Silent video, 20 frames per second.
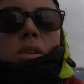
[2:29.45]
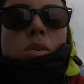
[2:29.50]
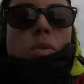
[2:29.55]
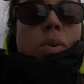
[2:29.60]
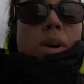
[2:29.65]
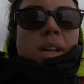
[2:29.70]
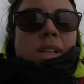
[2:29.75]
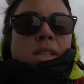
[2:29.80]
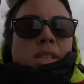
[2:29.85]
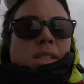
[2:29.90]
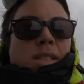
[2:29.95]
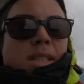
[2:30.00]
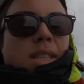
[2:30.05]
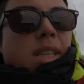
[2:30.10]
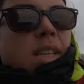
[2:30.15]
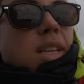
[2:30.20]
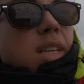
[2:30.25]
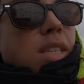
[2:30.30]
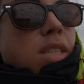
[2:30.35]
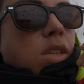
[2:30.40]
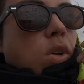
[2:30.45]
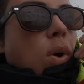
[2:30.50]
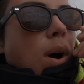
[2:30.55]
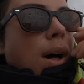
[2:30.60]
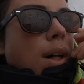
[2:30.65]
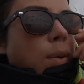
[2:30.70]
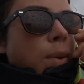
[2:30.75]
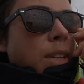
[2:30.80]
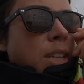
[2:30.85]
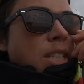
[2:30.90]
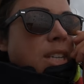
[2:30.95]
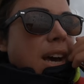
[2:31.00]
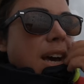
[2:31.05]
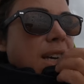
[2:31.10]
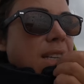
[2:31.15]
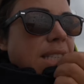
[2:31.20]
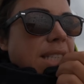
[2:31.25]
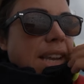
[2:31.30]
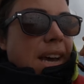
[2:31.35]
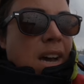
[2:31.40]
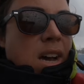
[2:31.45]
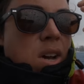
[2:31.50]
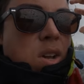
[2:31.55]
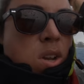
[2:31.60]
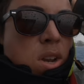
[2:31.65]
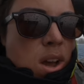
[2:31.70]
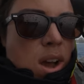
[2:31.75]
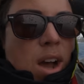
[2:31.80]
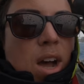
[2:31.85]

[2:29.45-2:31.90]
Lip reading: Once the squall wind dies down,